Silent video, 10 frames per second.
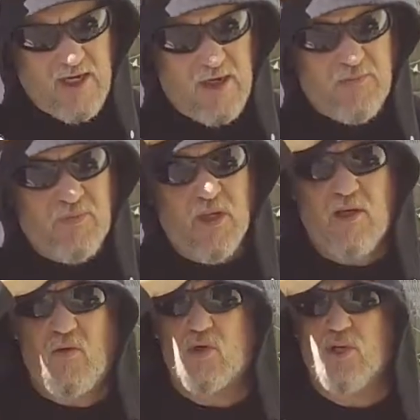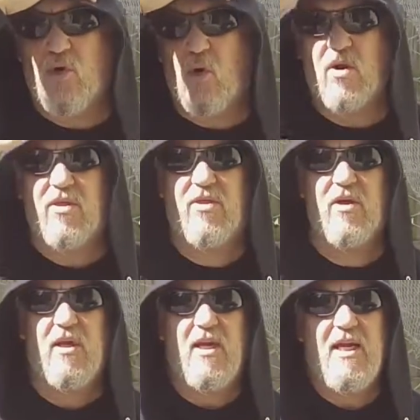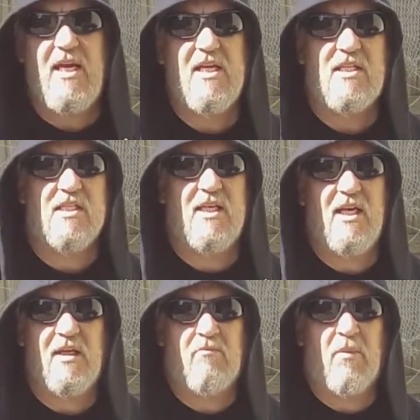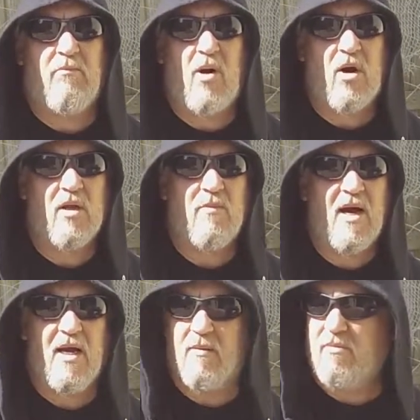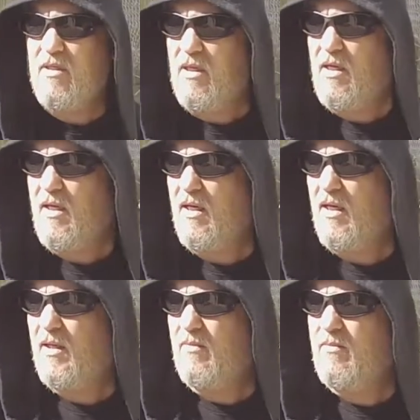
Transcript: Of course, the northeast is getting bombarded by a uh,